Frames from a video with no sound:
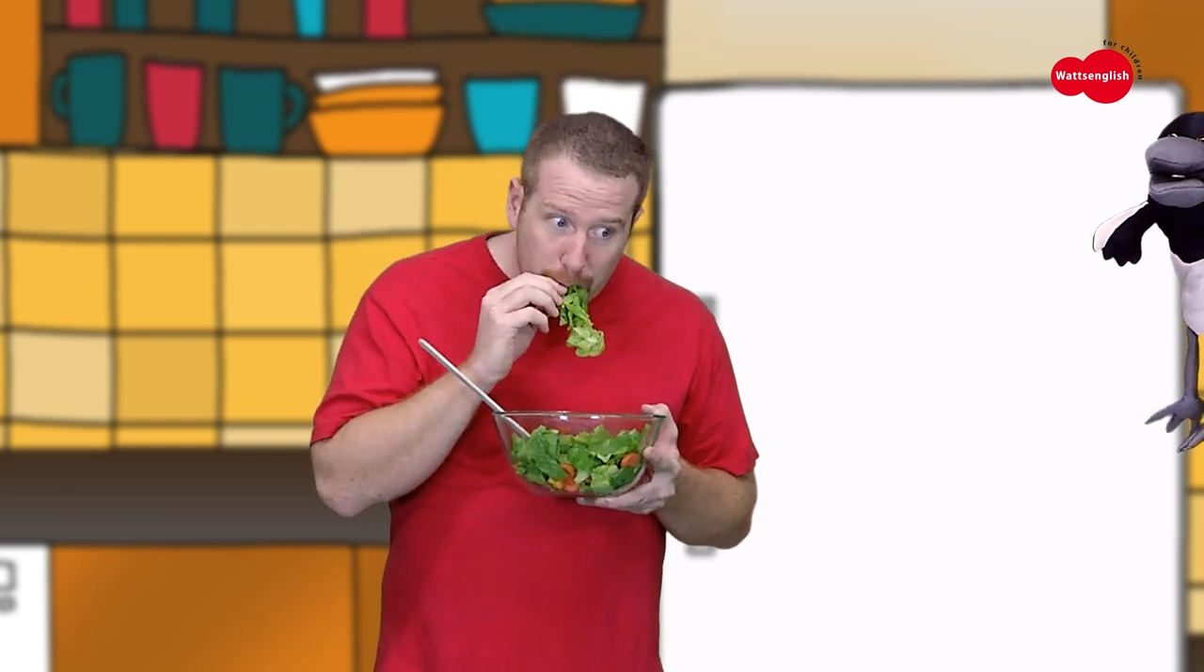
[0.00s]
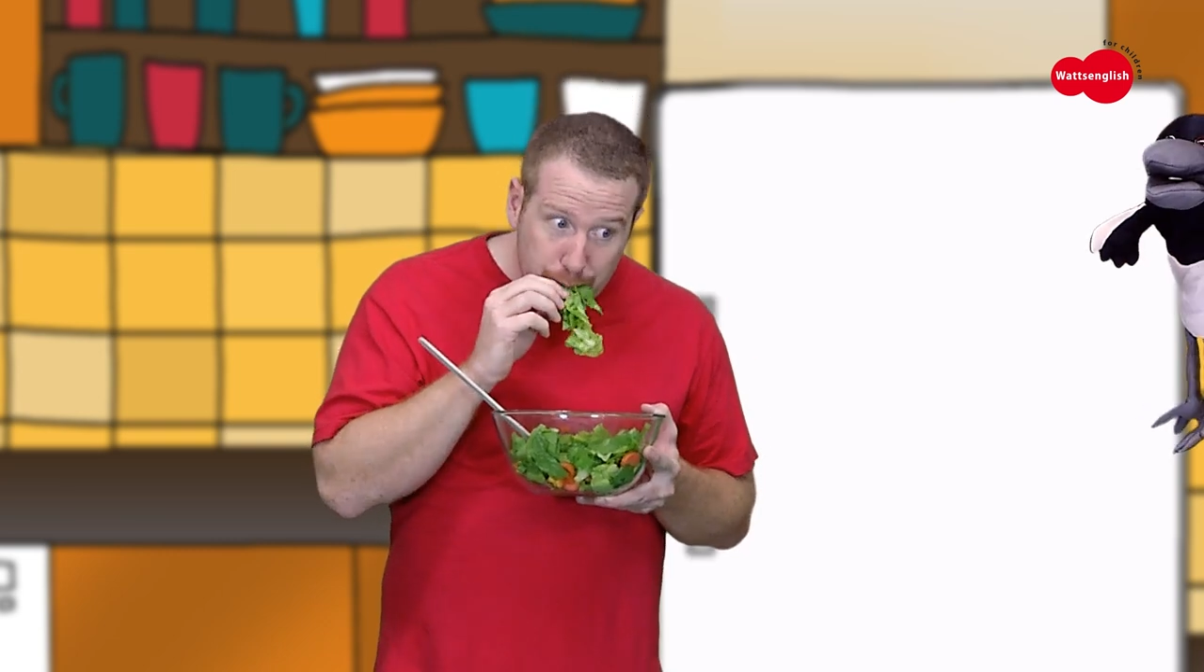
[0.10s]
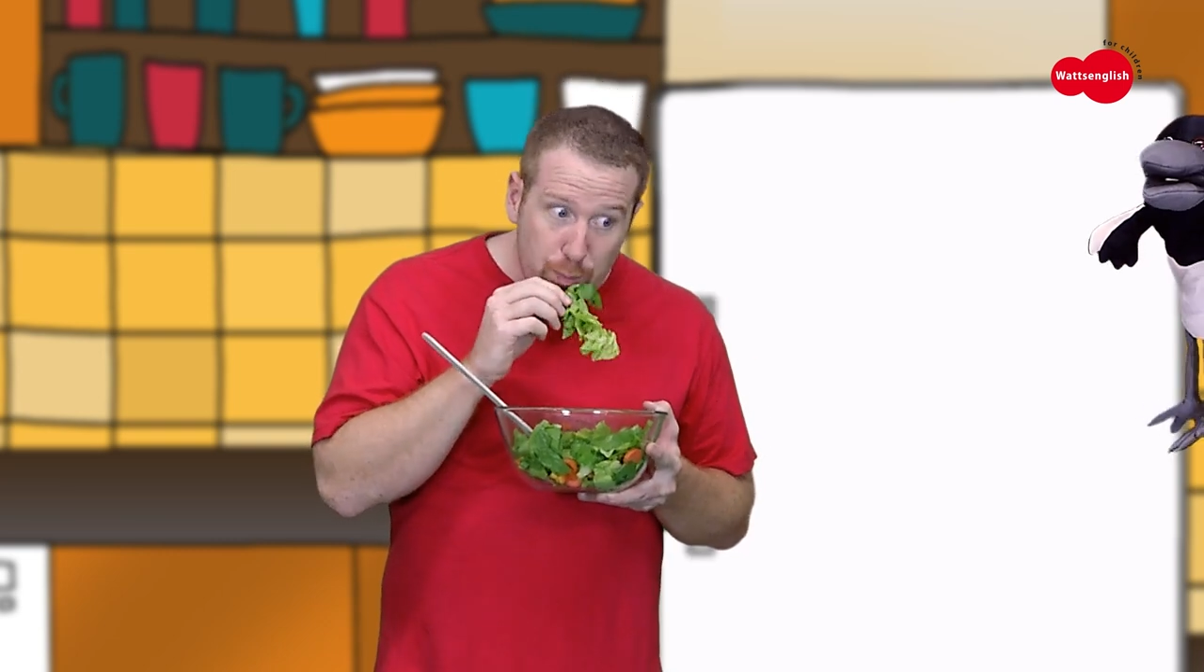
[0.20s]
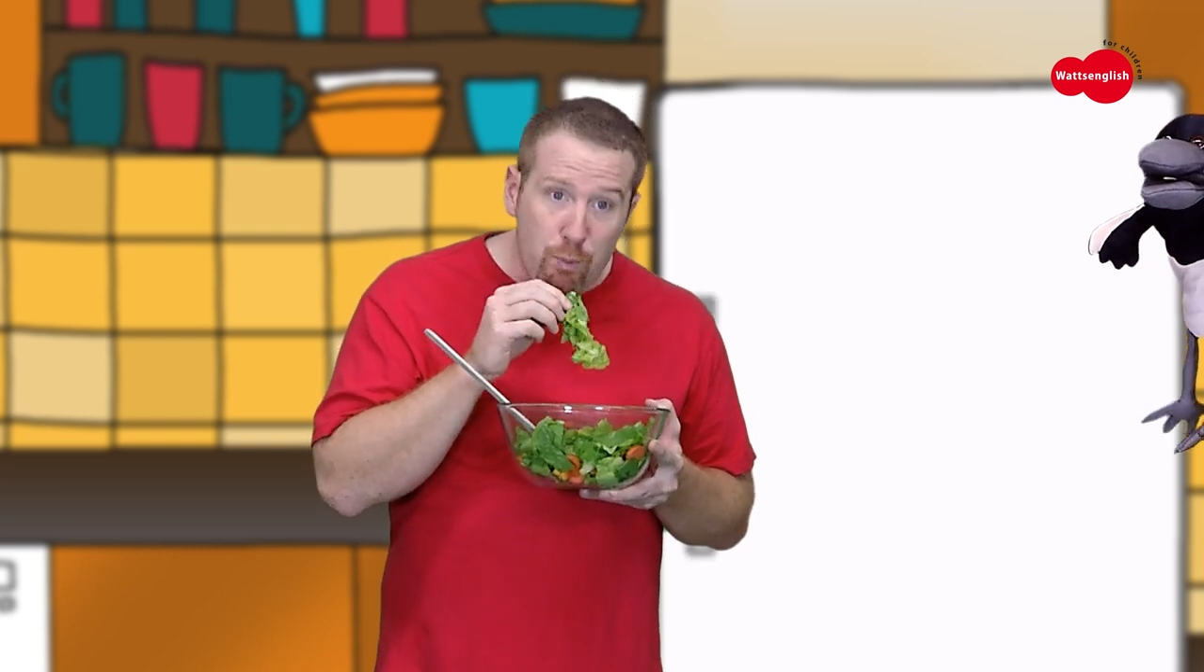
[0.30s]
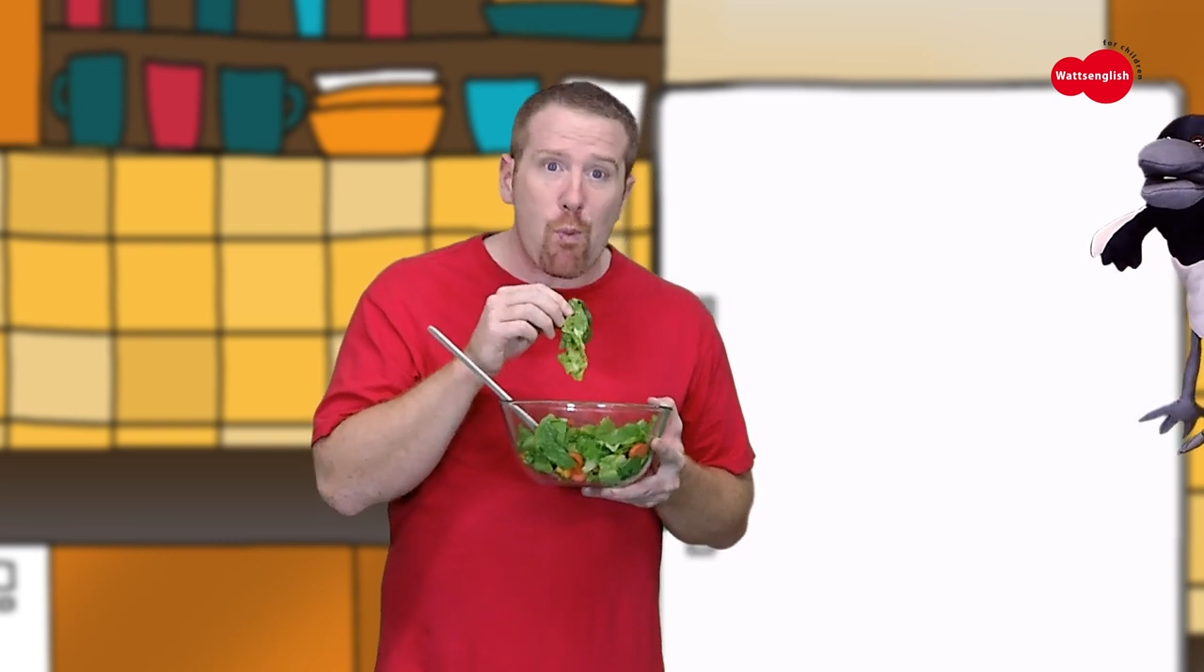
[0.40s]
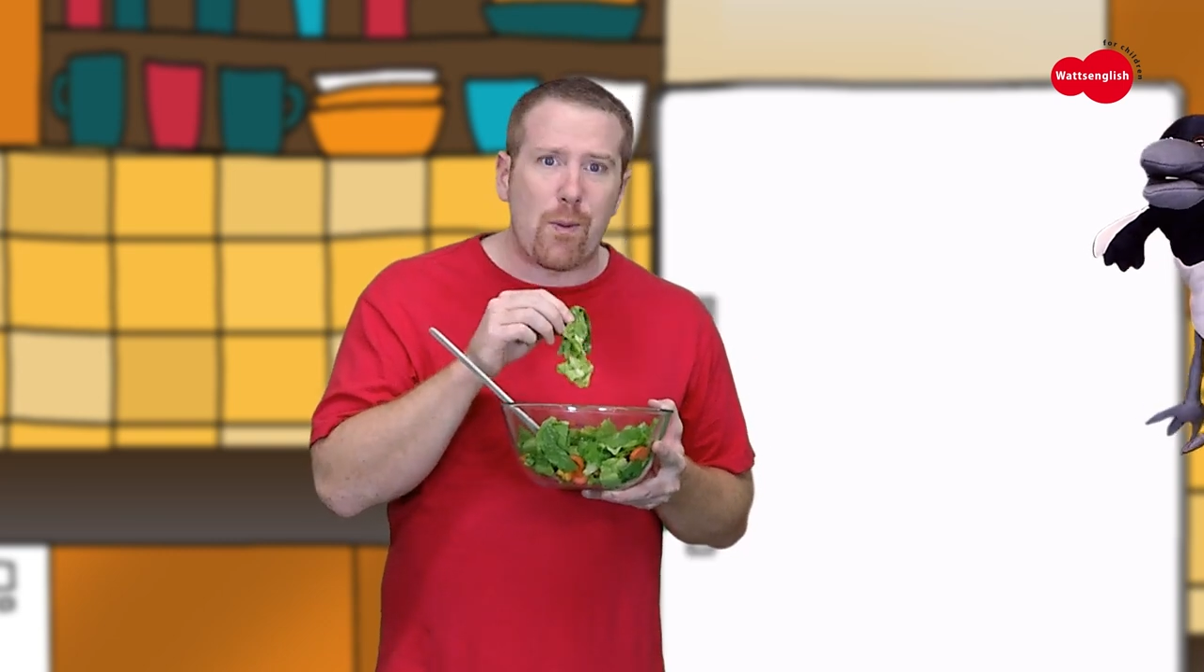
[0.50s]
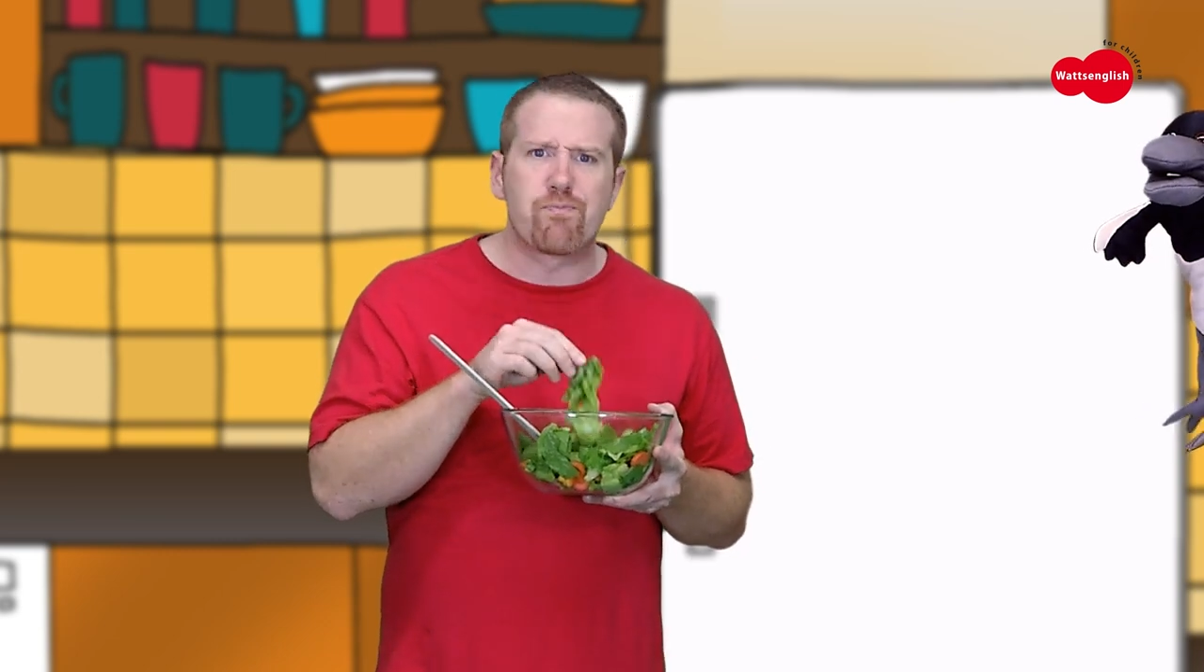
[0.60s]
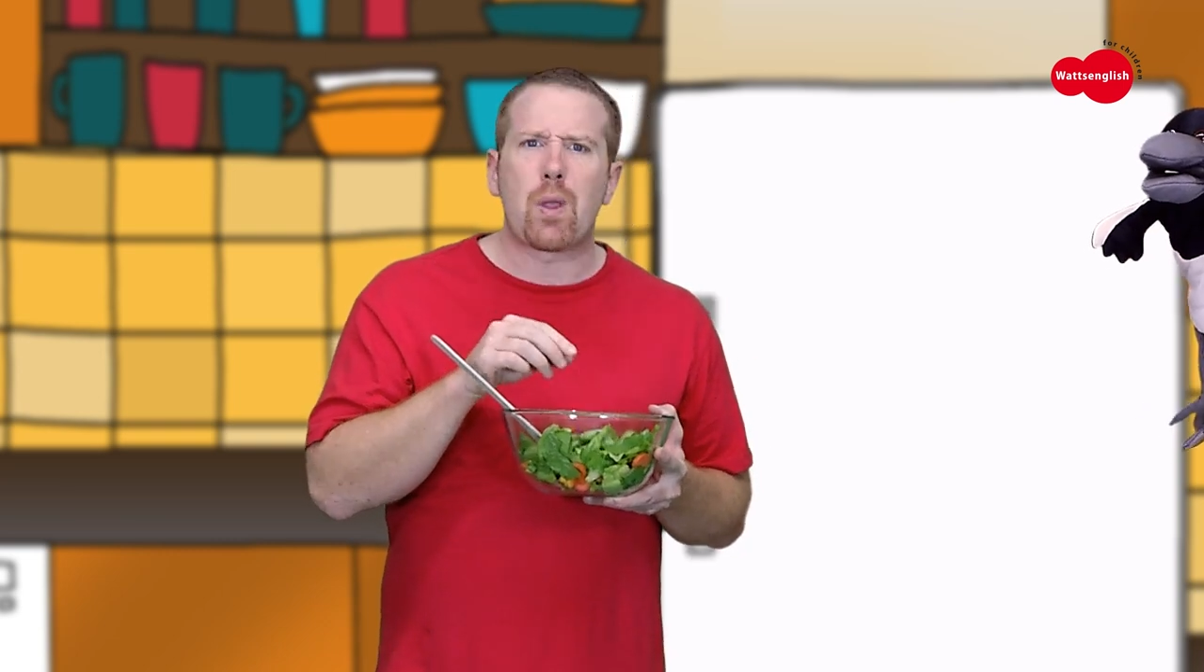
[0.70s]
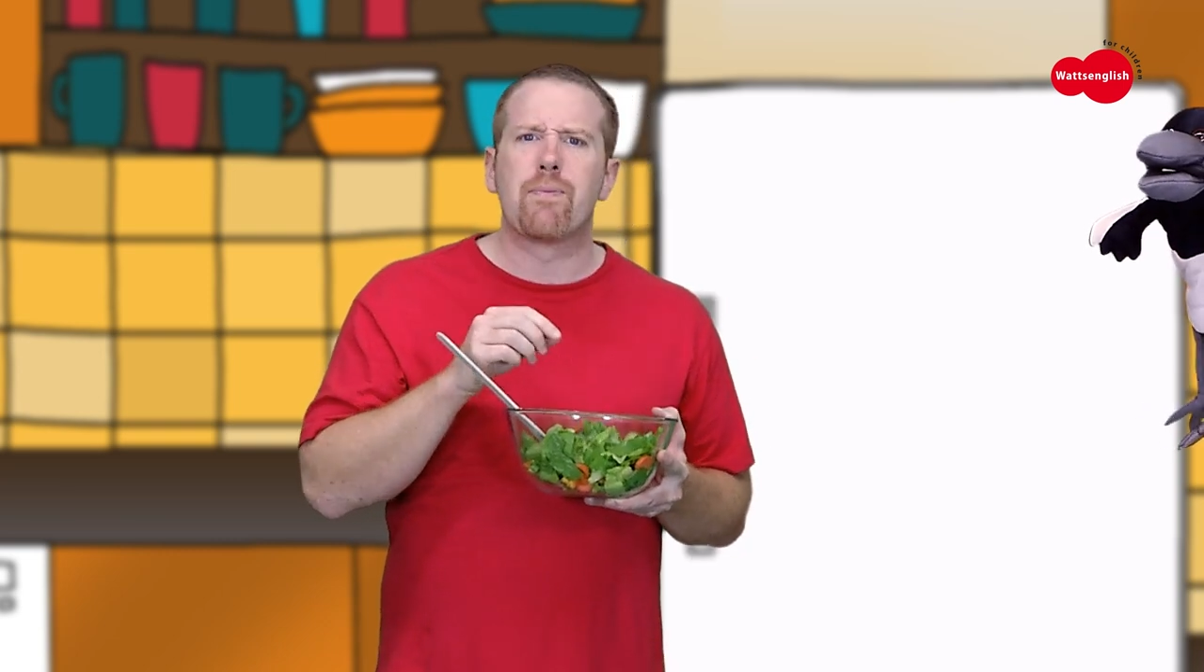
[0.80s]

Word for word: Mmm.